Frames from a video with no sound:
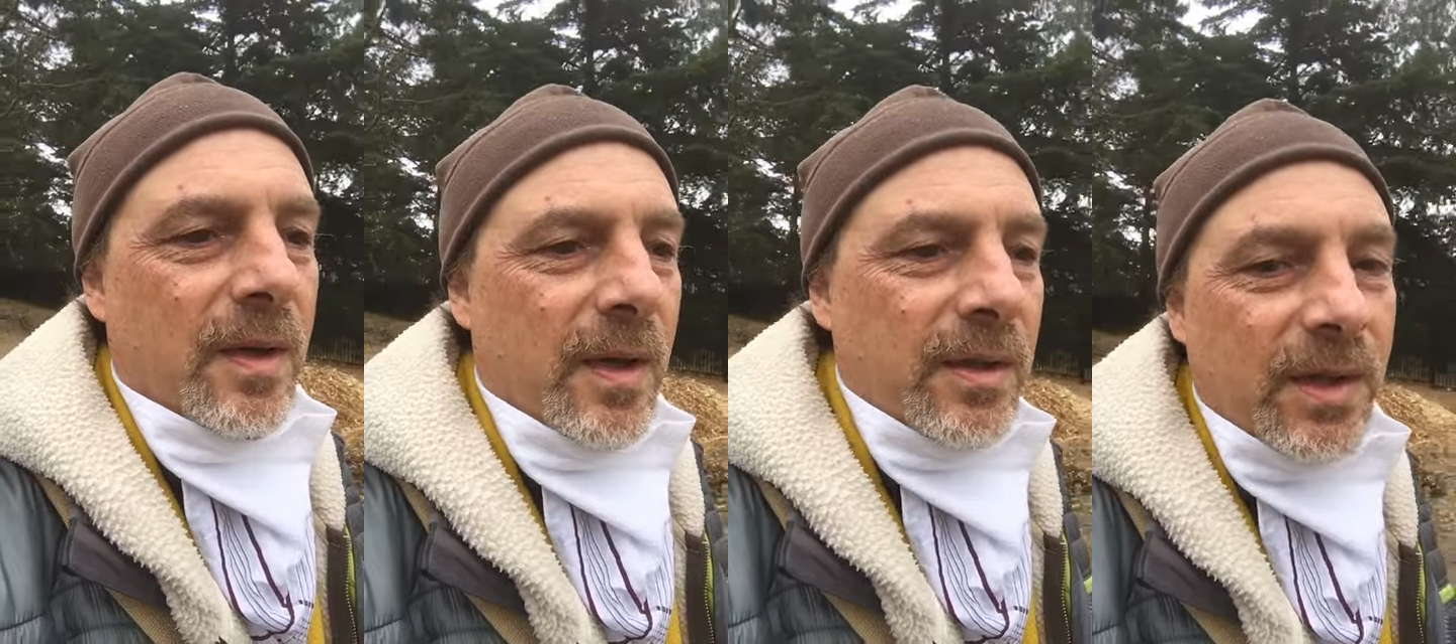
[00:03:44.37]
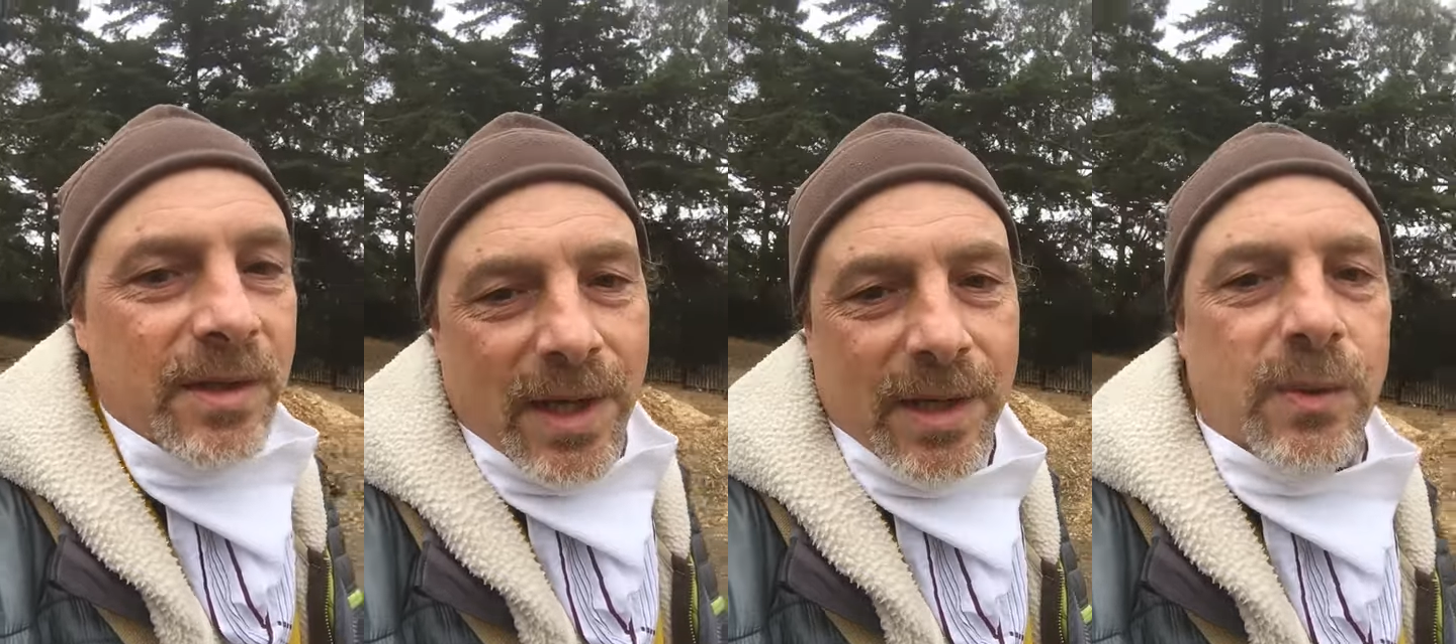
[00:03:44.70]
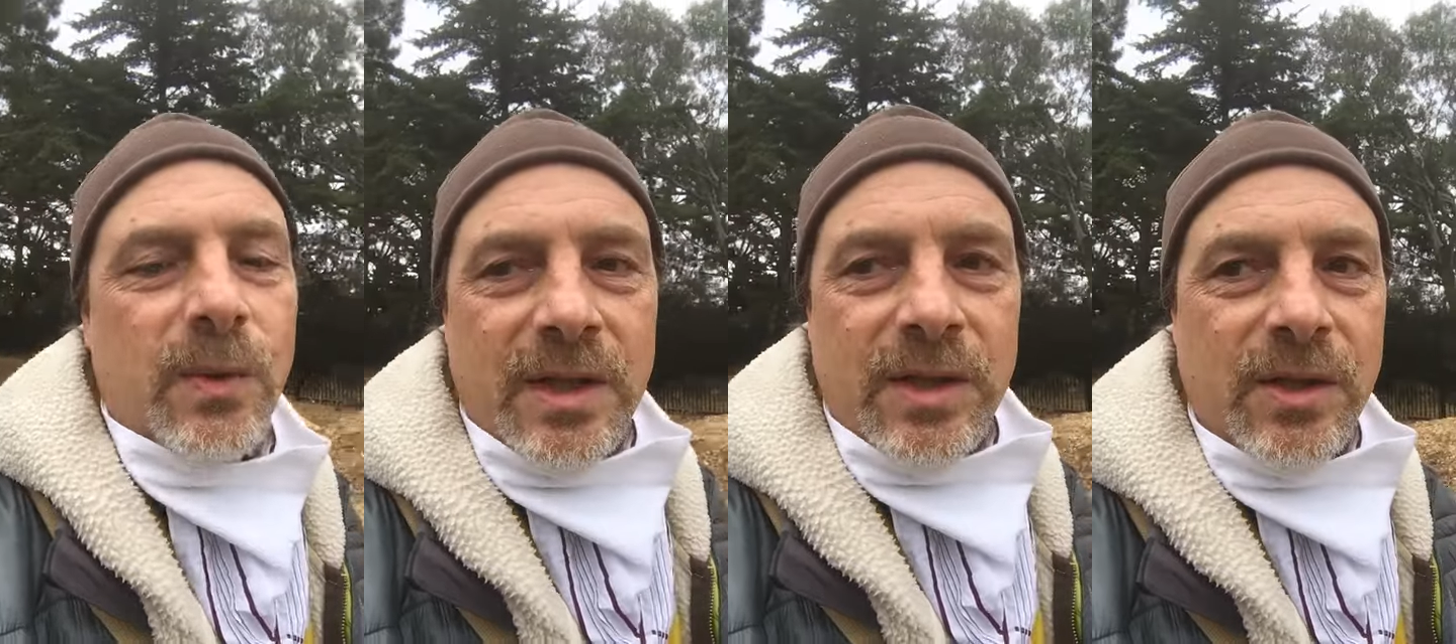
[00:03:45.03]
and
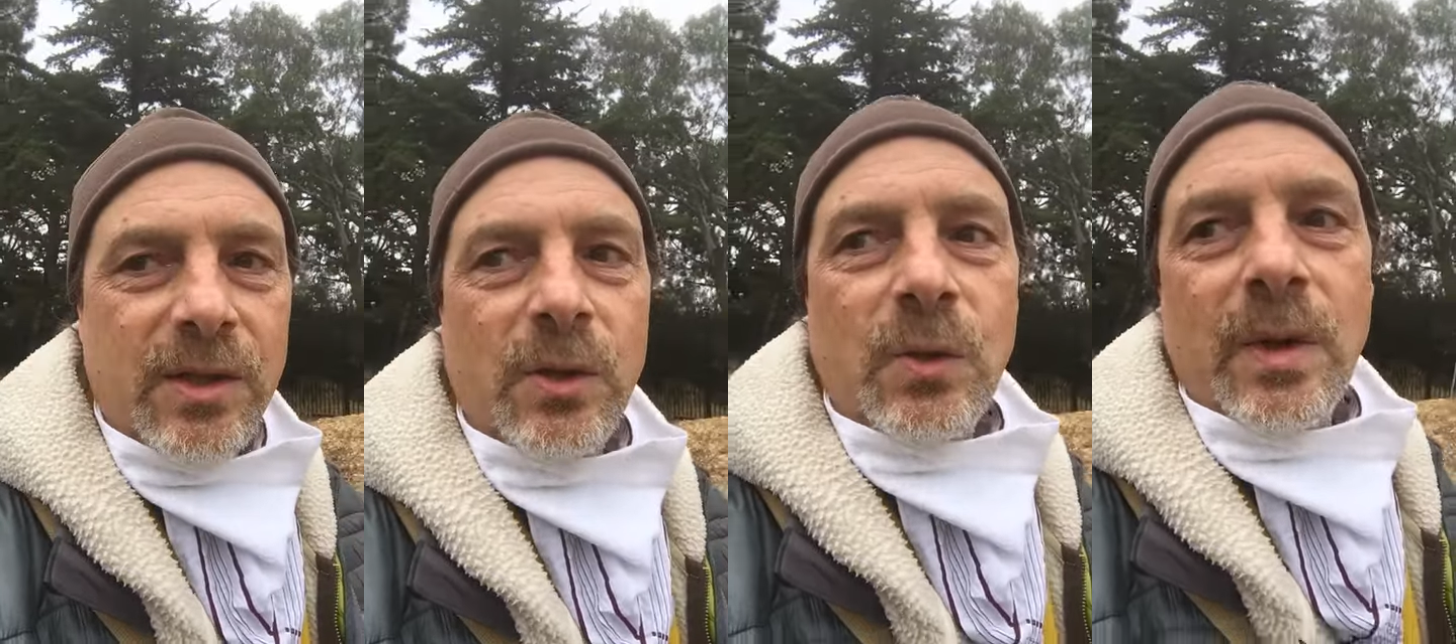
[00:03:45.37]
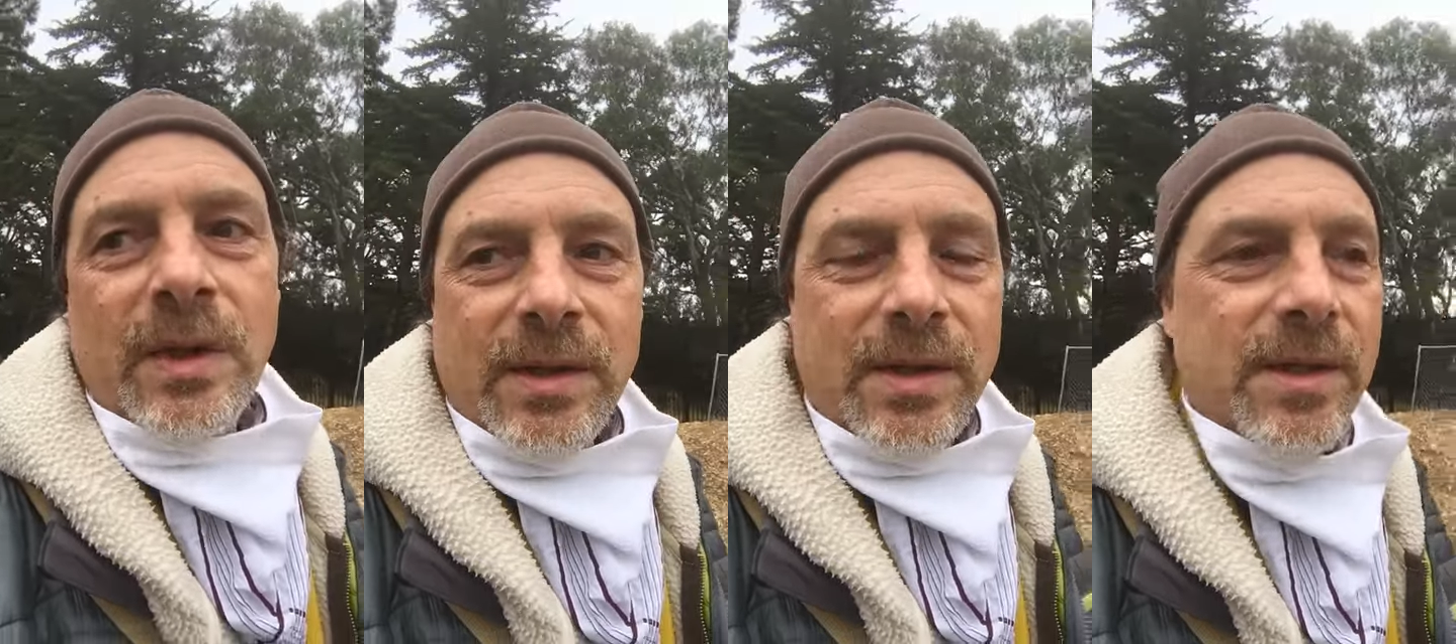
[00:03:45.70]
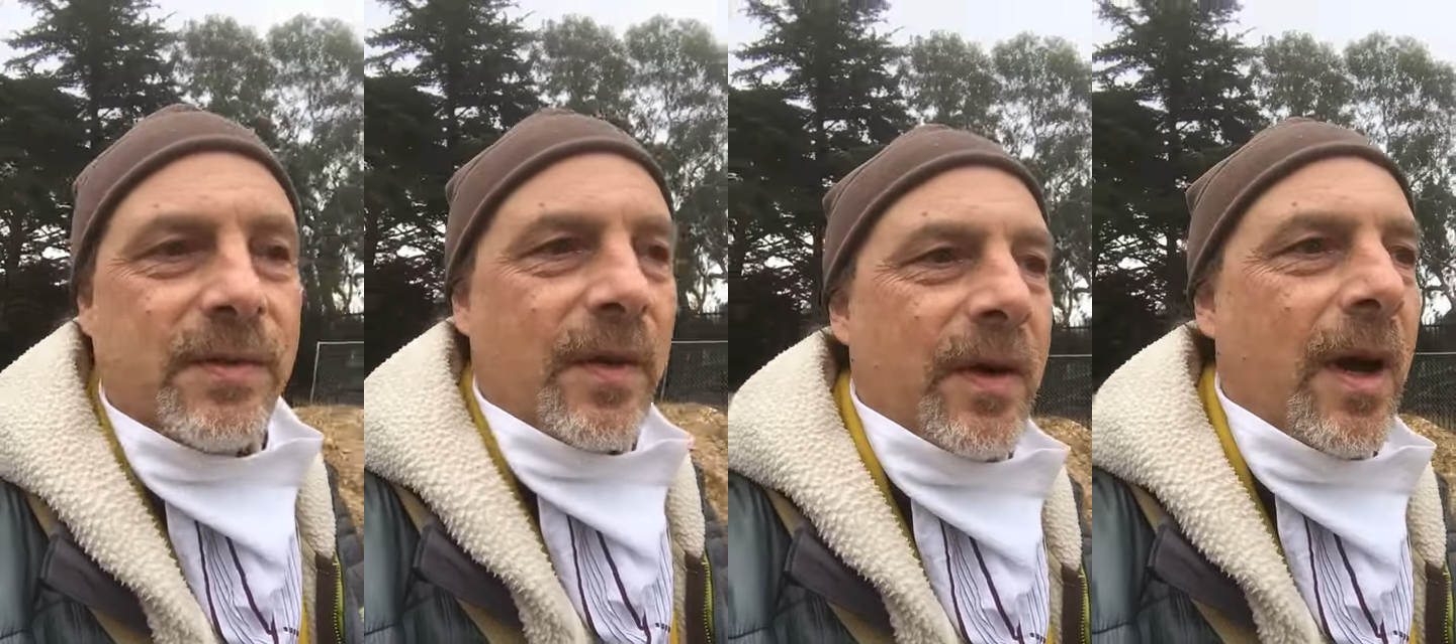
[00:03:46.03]
continually do, and this is very